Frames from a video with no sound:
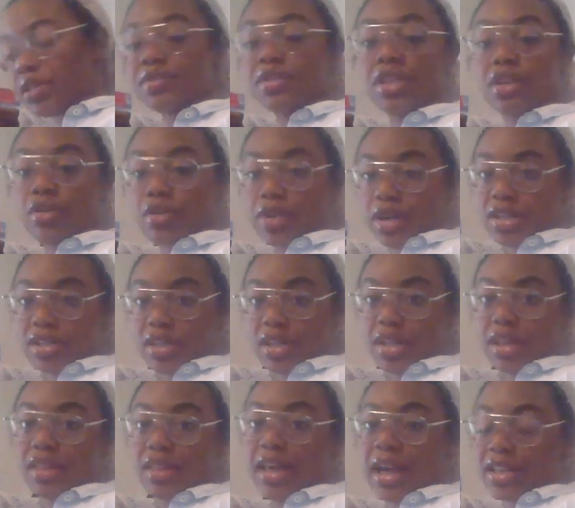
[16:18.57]

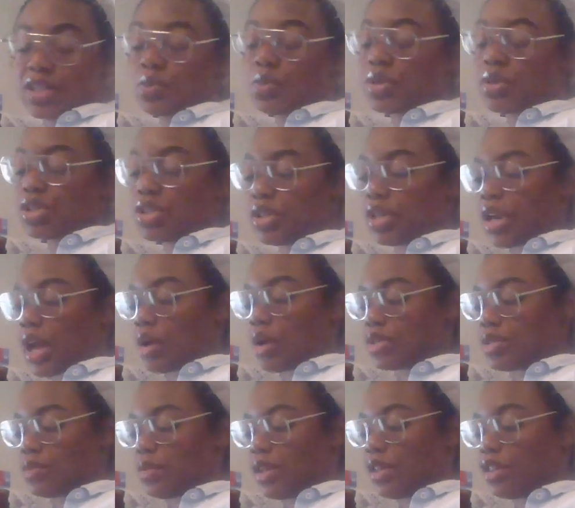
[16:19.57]
synchronicity. That's what stood
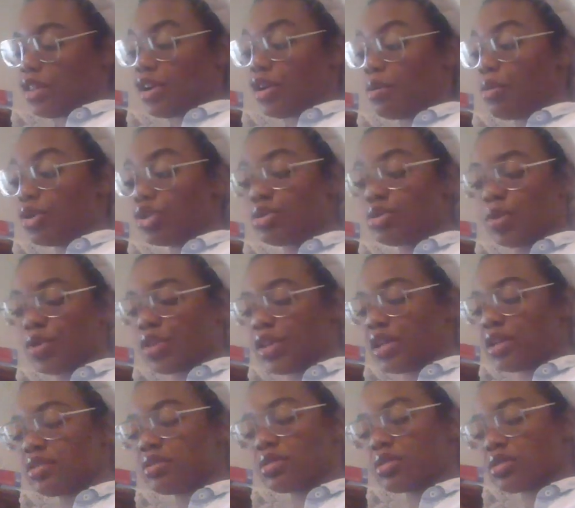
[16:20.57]
out to me. There are multiple
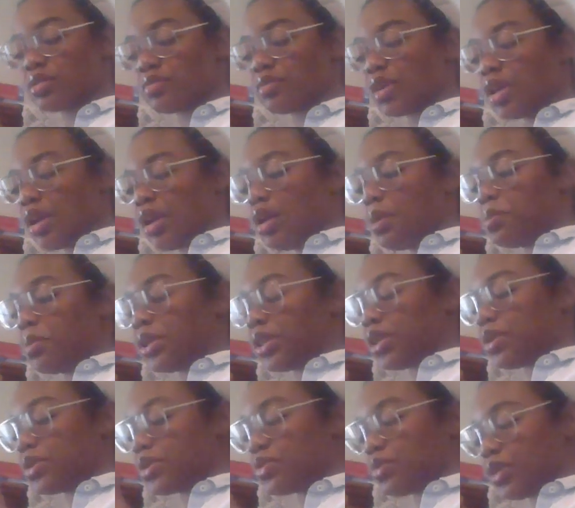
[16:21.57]
things, but
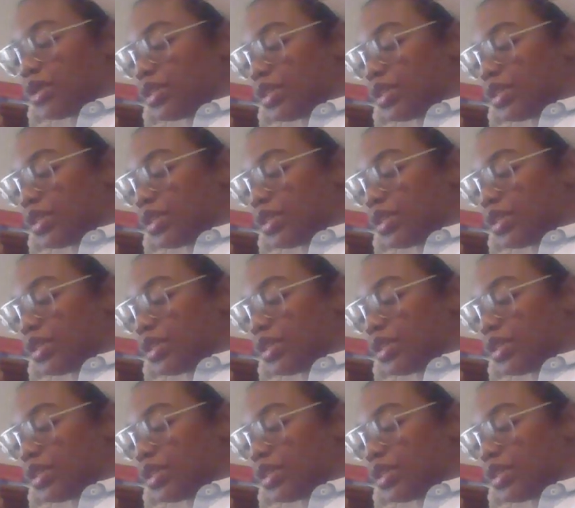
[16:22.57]
there was